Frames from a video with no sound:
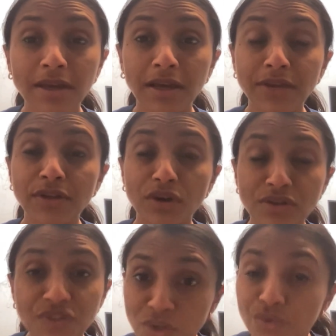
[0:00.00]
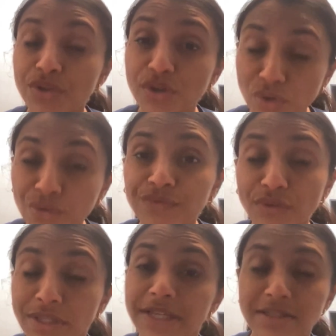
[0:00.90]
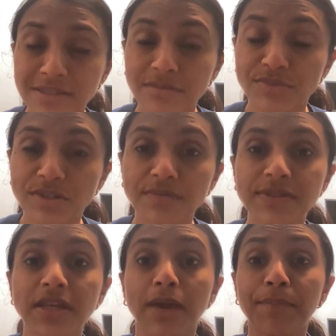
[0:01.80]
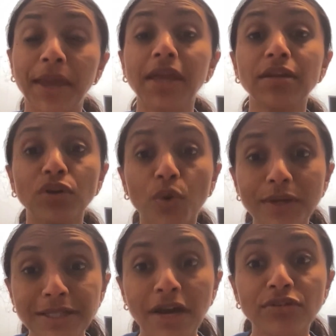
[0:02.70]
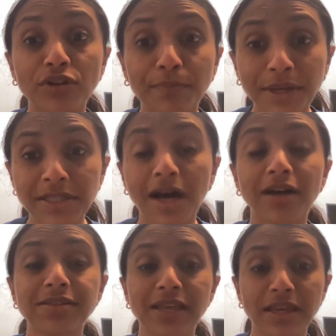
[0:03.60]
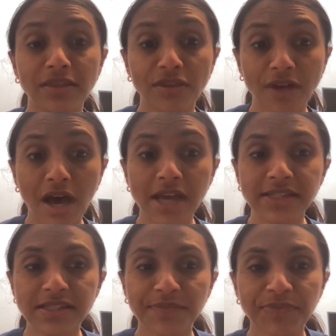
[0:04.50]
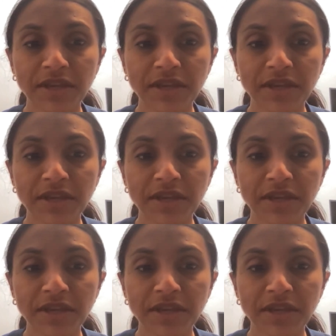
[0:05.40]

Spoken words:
and then also the nerve-related symptoms, pain going down your buttocks and the thighs.